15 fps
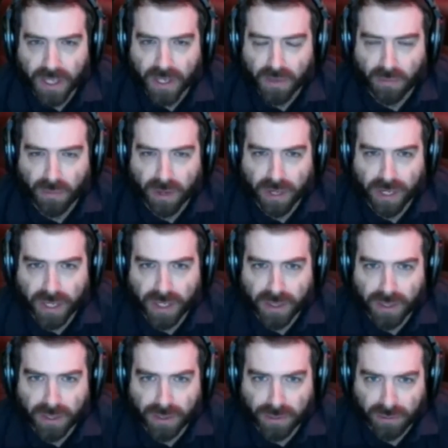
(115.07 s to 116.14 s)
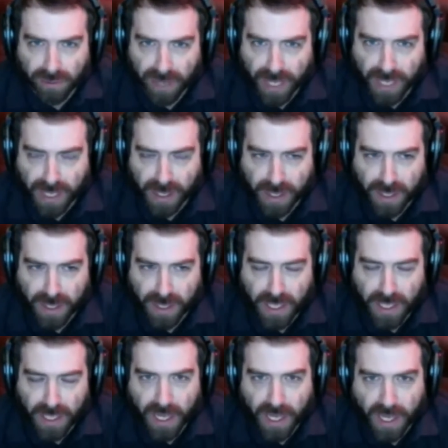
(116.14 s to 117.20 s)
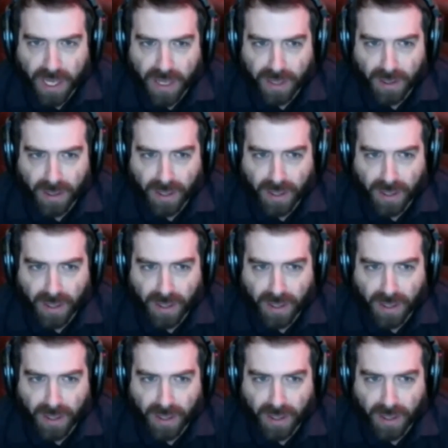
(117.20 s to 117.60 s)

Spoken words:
one in Ukraine, and